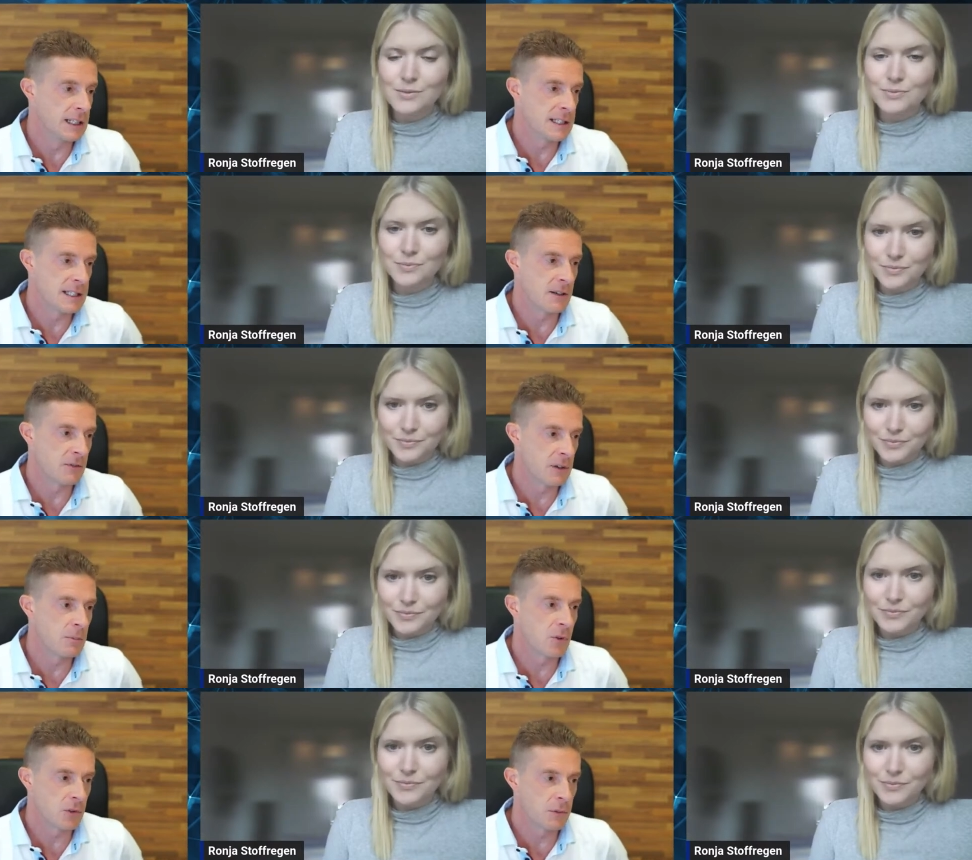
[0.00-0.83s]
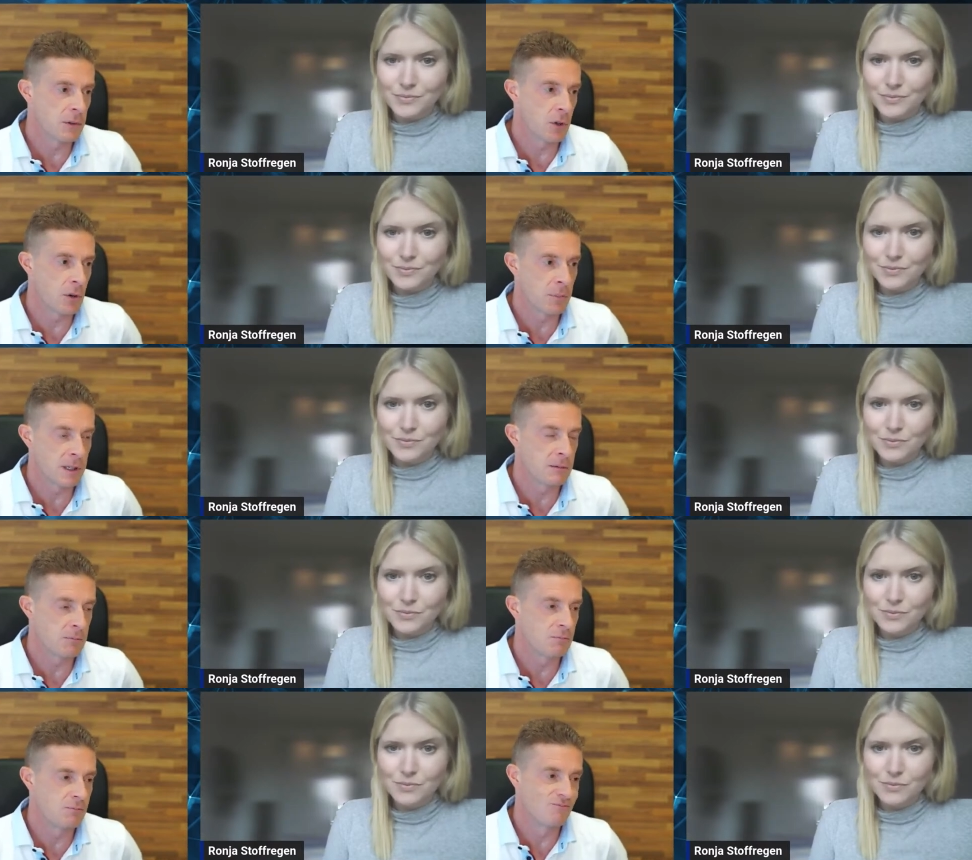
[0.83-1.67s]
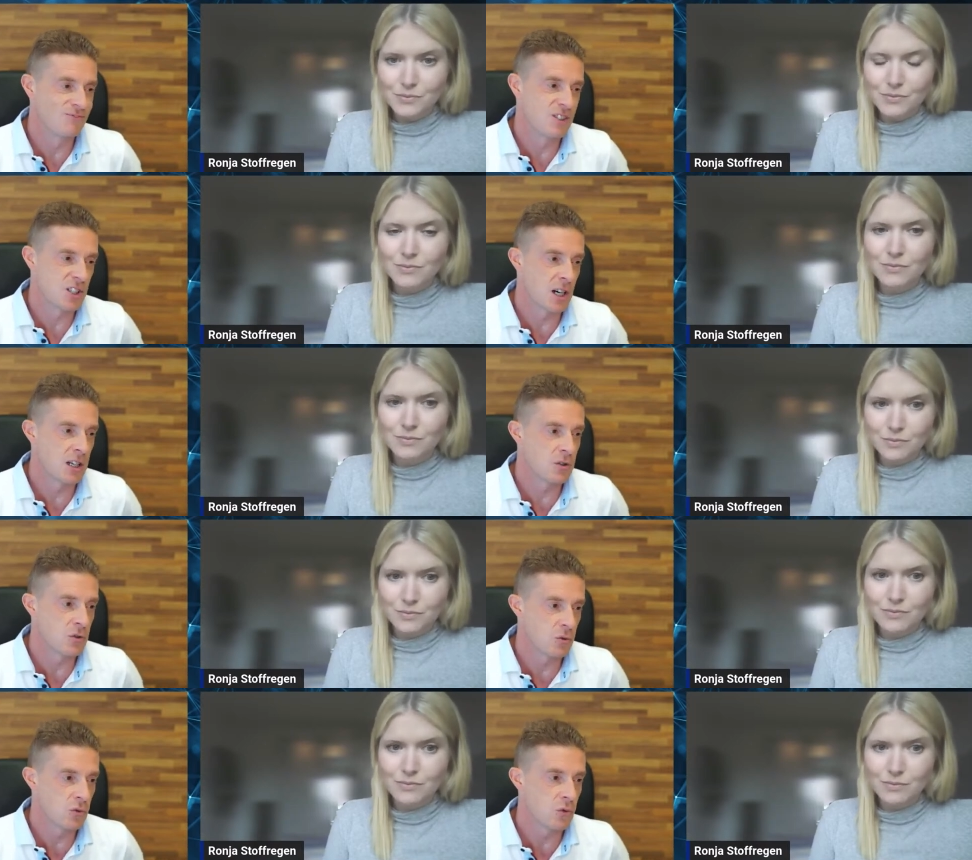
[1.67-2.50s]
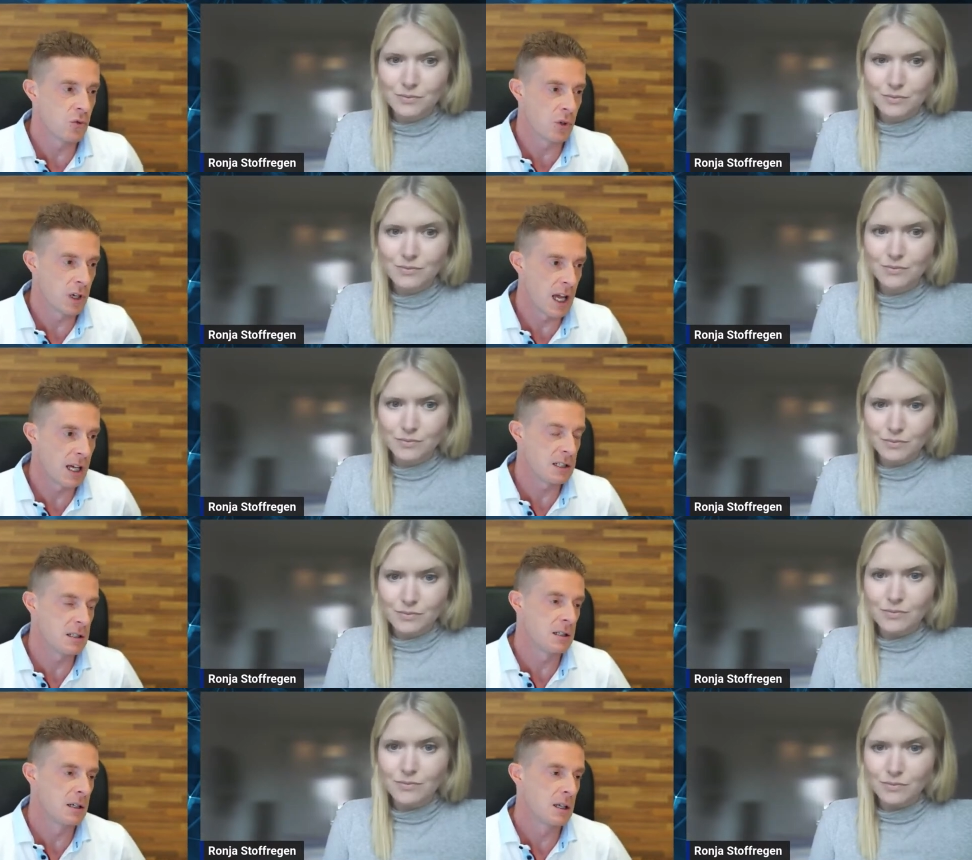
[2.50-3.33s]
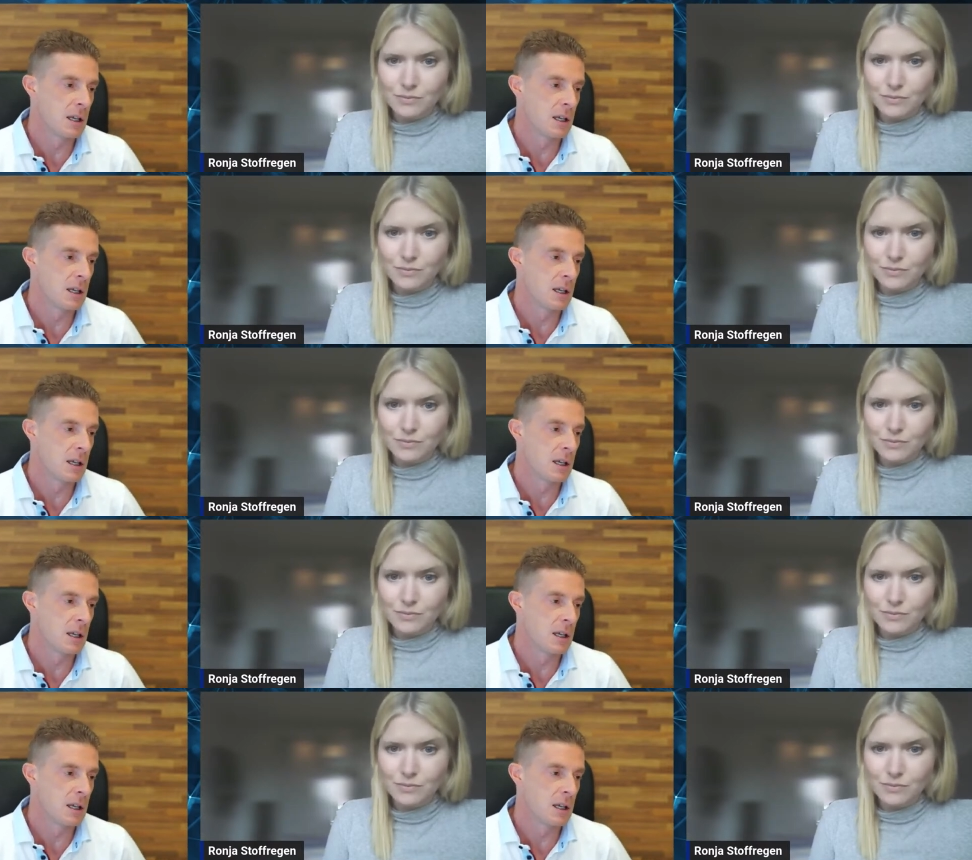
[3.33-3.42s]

Speaker 1: and it's something most of the company try to, to forget